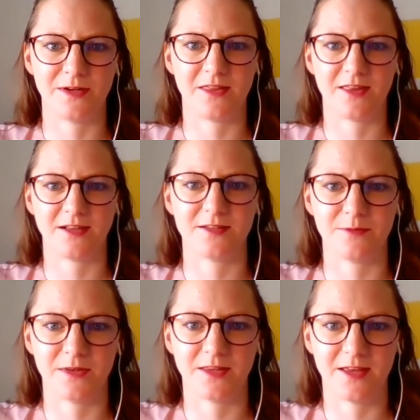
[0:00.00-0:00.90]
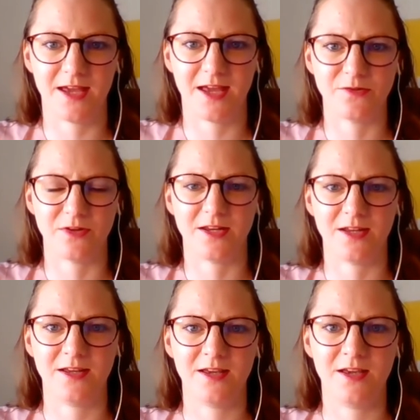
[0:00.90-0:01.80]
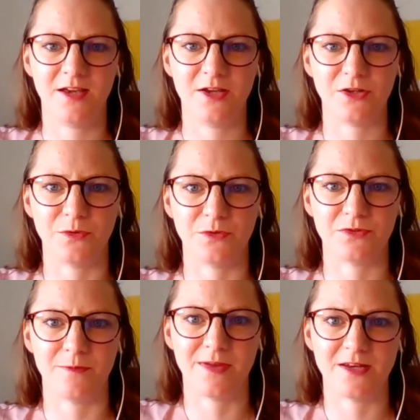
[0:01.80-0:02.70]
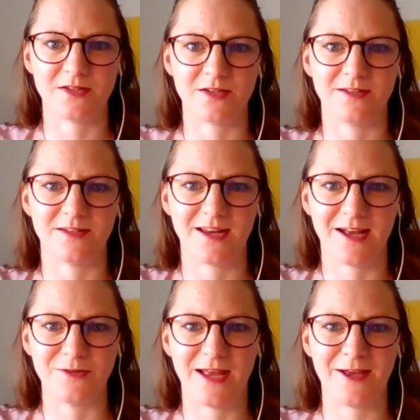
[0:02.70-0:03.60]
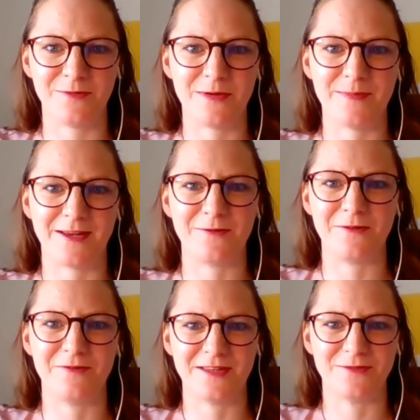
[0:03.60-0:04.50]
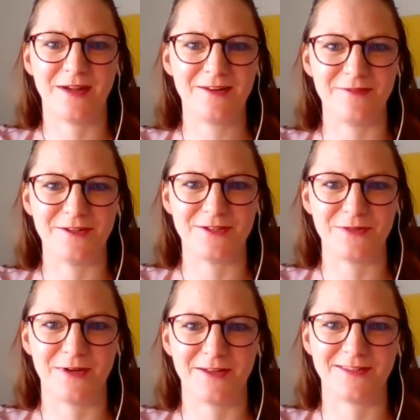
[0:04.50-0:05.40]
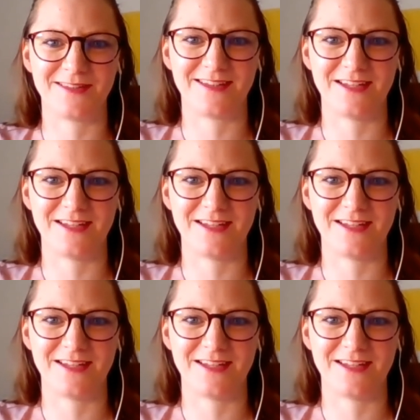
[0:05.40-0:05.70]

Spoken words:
And I think something that Henry, you also mentioned, how do we make all of this relevant to us